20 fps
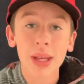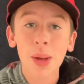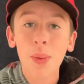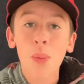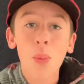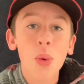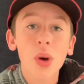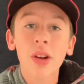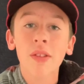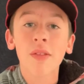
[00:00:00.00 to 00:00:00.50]
he
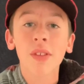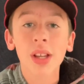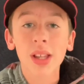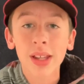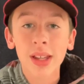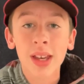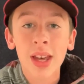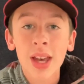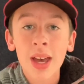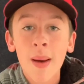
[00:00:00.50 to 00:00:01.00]
wouldn't
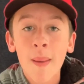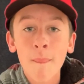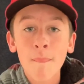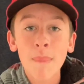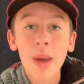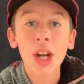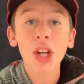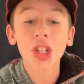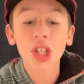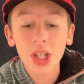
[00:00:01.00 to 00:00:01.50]
really
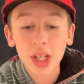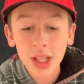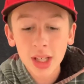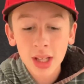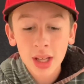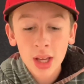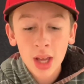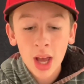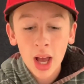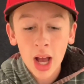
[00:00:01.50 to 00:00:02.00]
mention
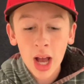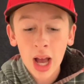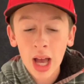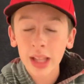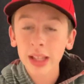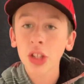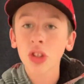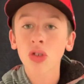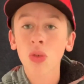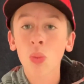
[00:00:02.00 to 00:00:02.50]
it,
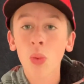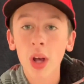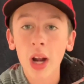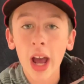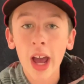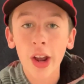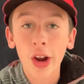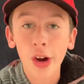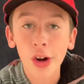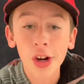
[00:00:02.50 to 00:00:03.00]
at least from what
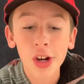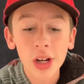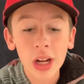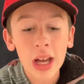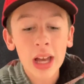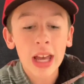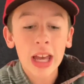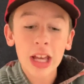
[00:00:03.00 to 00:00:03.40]
I heard.